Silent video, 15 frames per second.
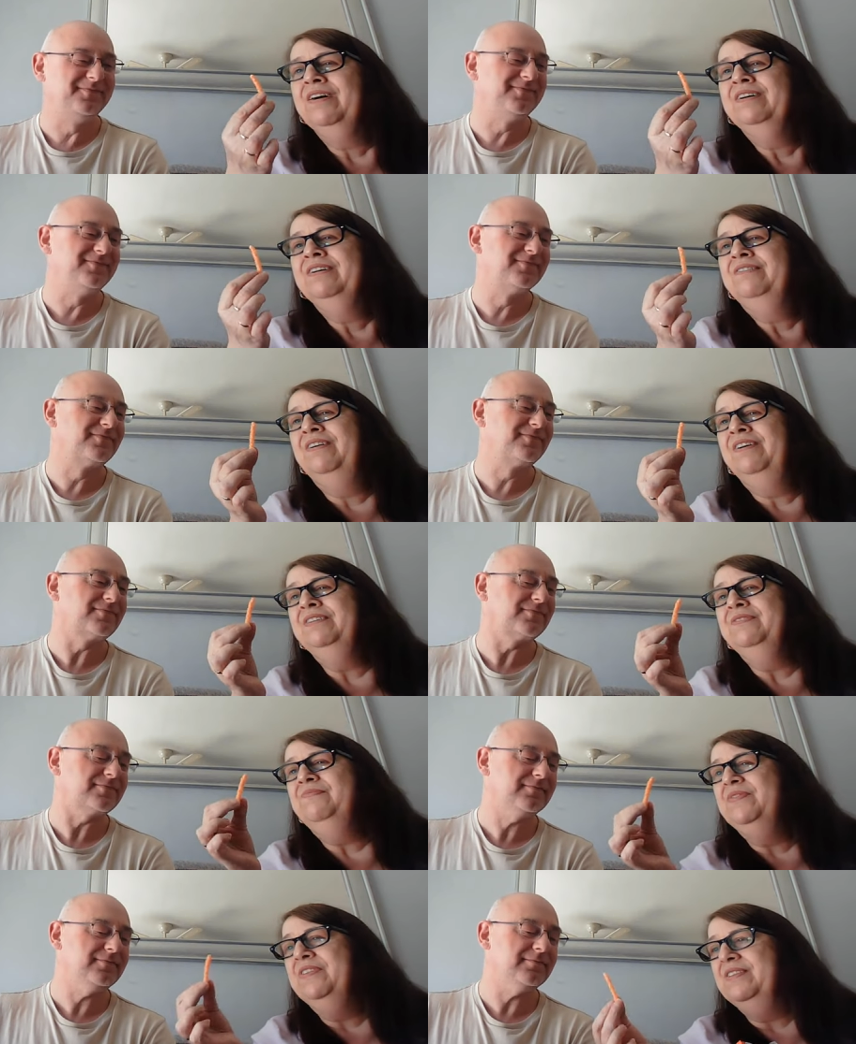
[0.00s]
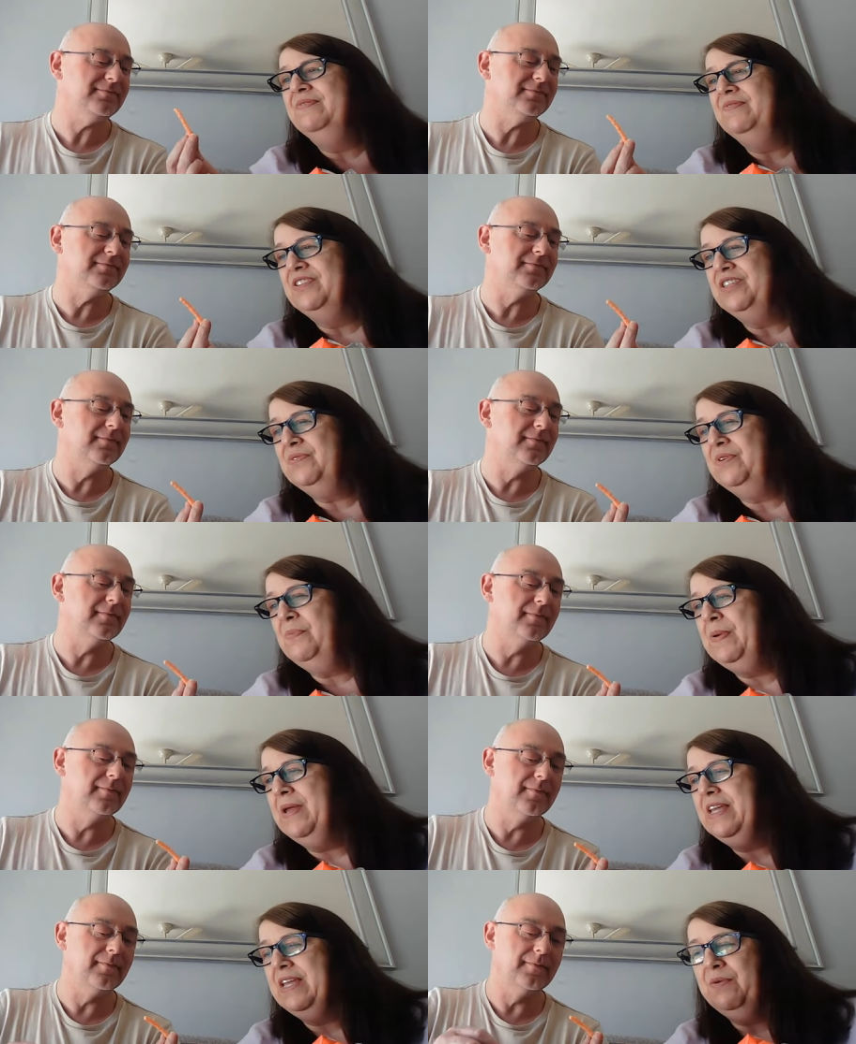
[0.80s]
Speaker 1: right. Do you want a
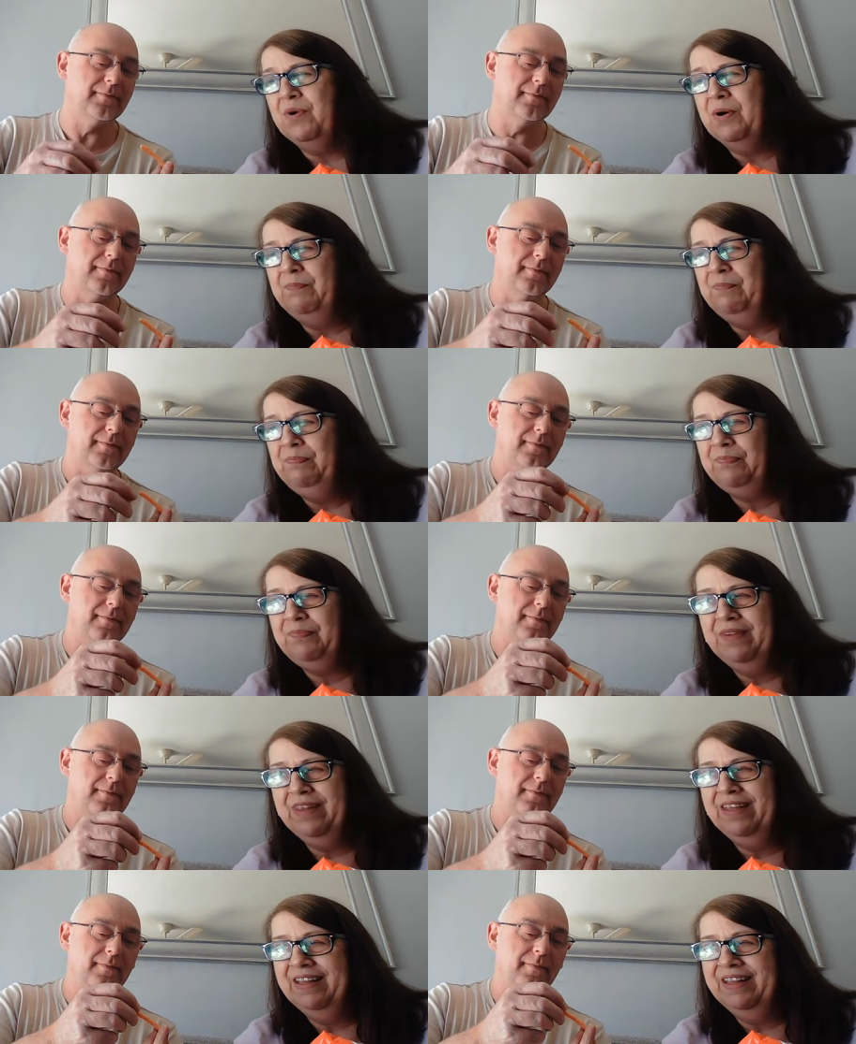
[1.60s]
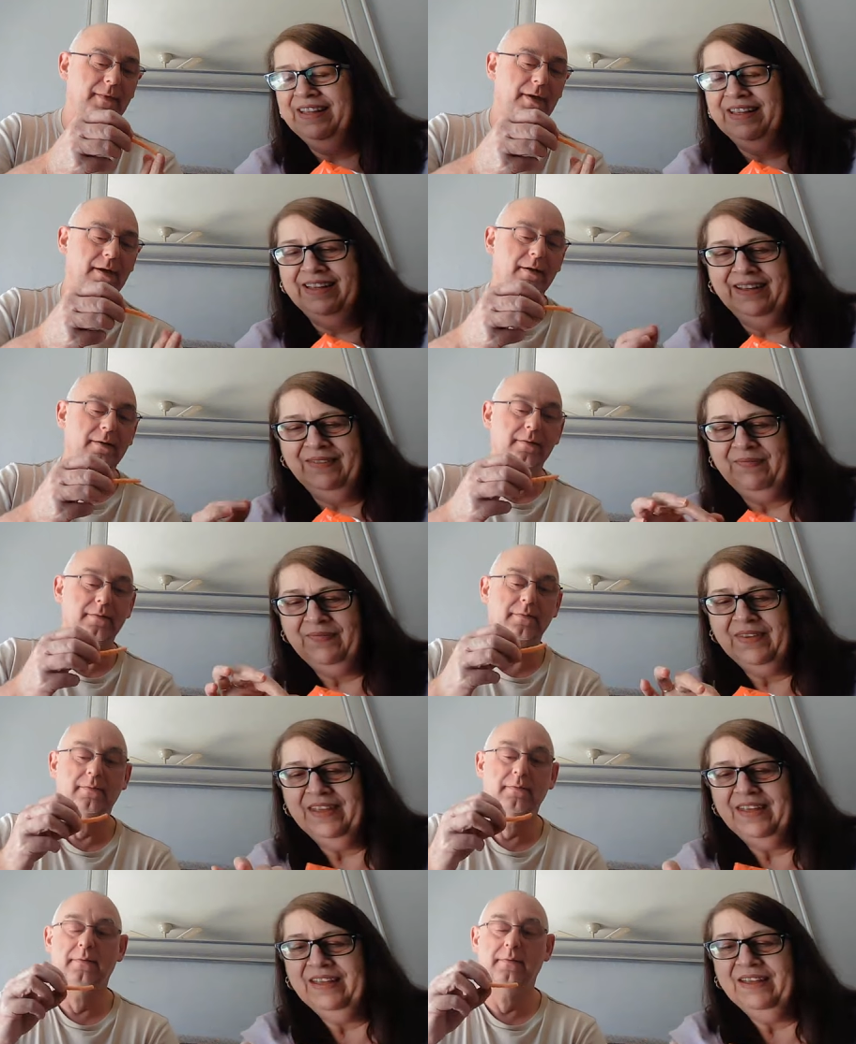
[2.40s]
pinky one?
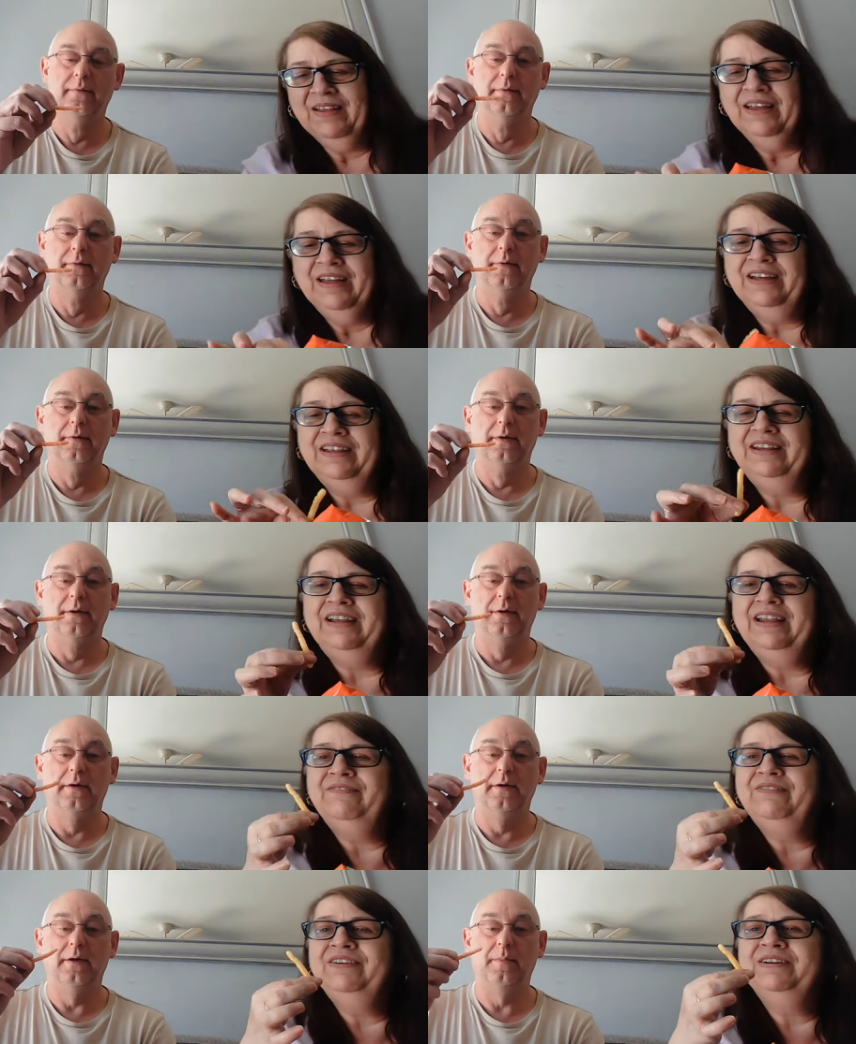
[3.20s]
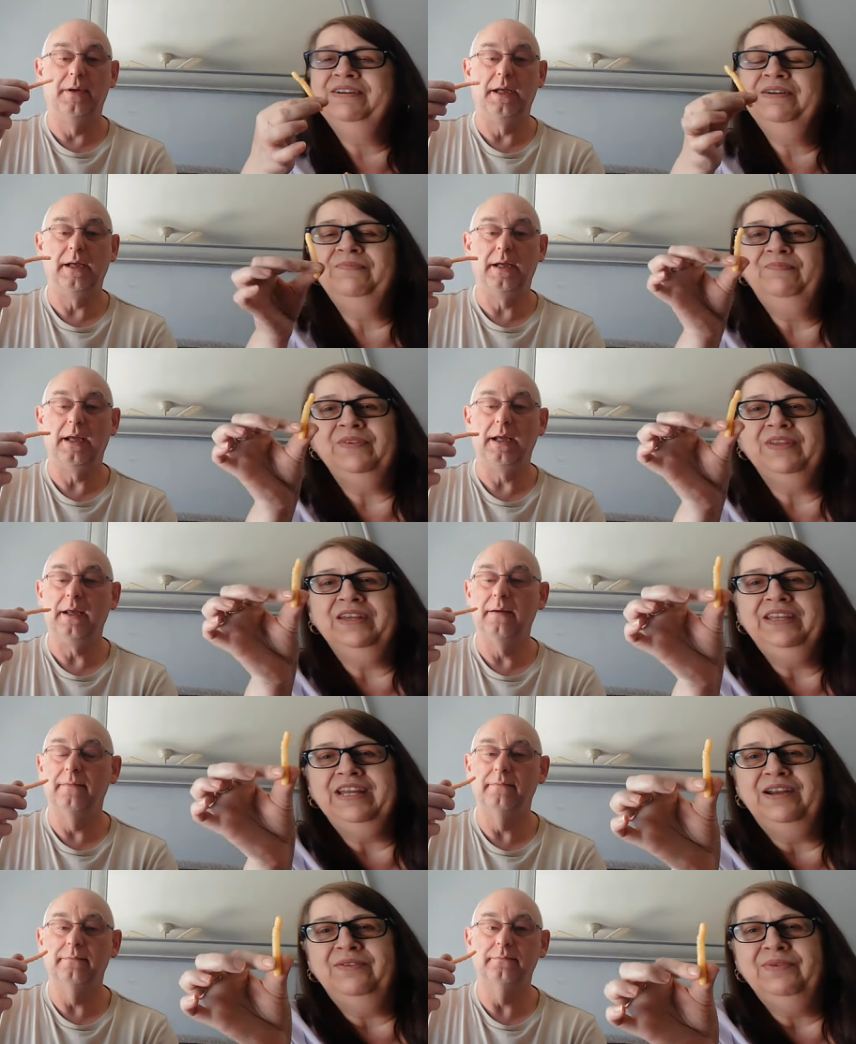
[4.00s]
And I'll have a, pinky. a
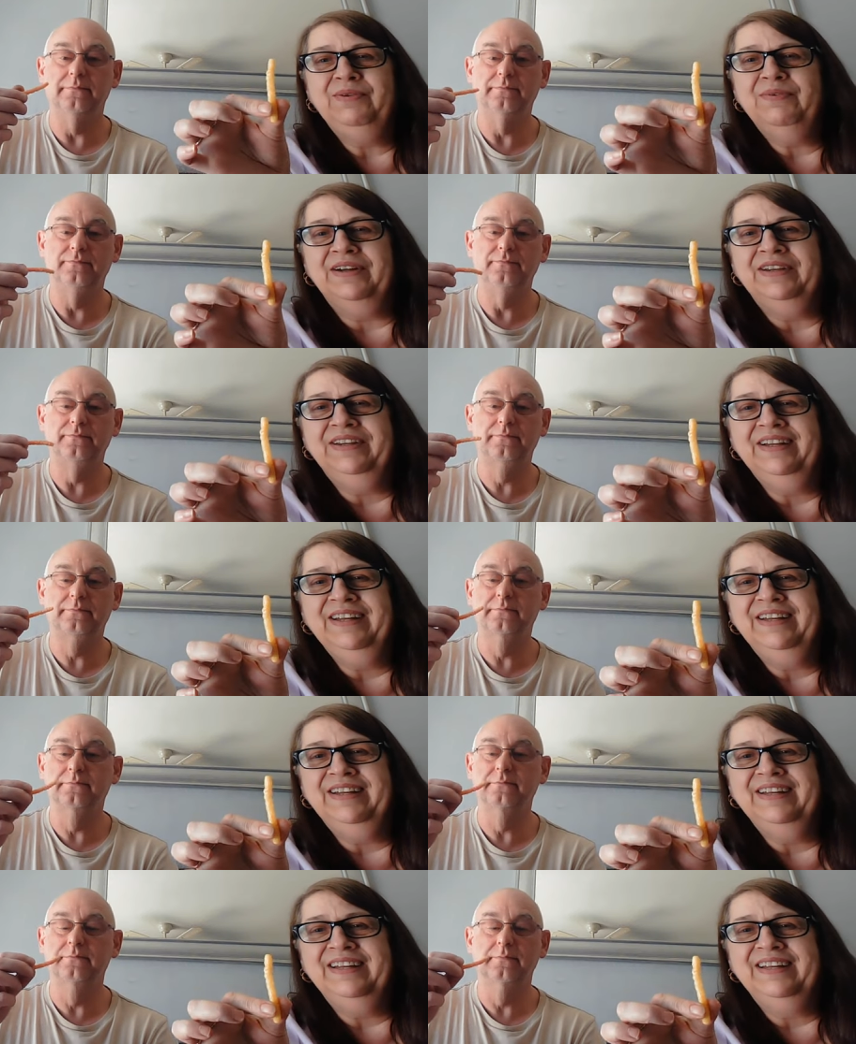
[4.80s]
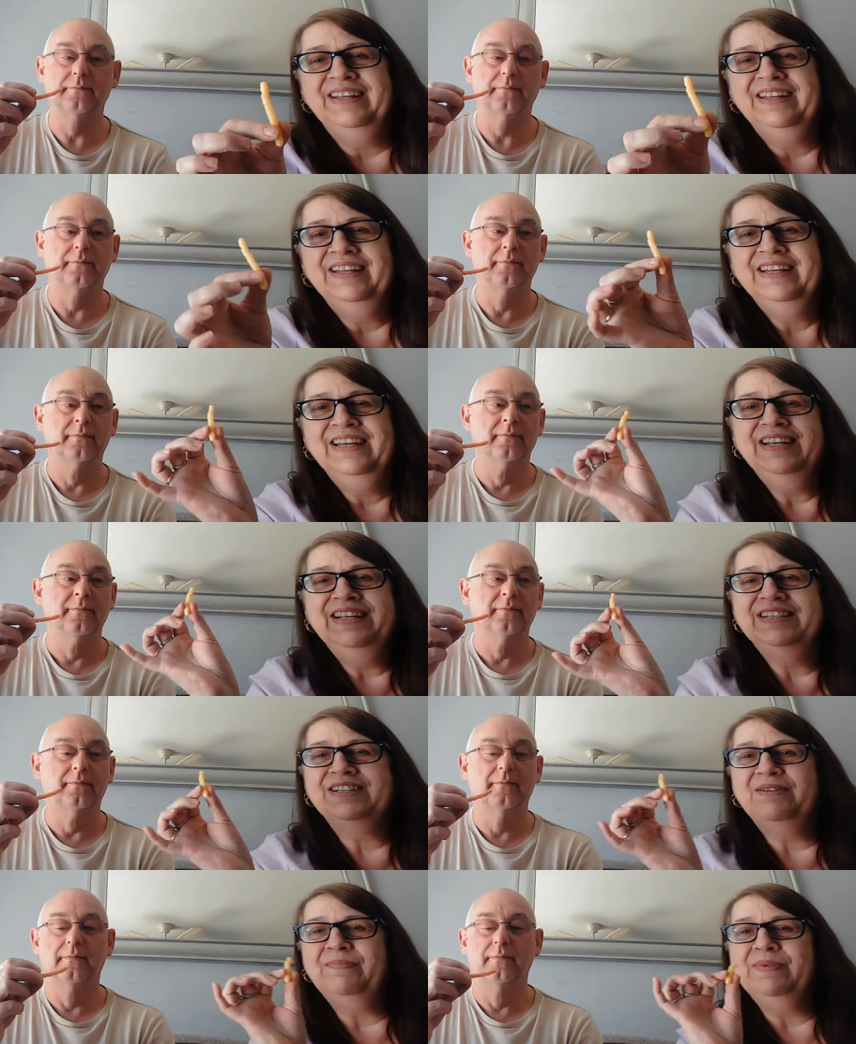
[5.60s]
yellowy one. He's
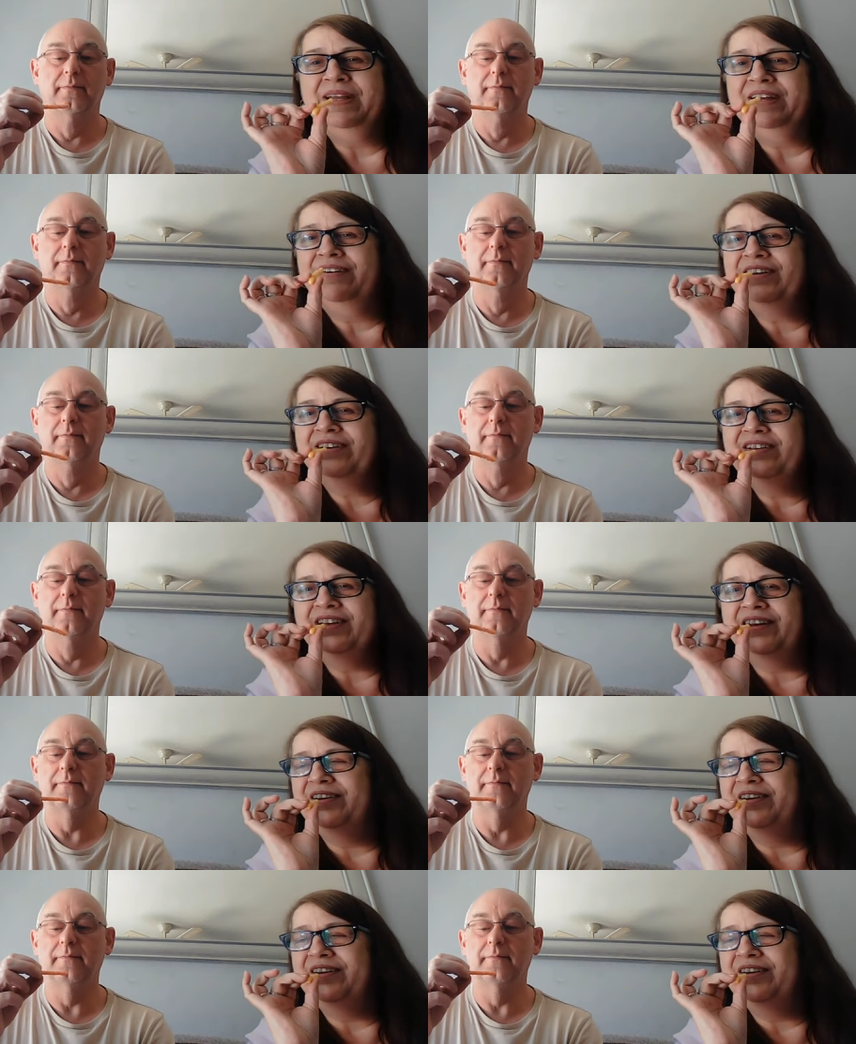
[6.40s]
got pink, I'll get yellow.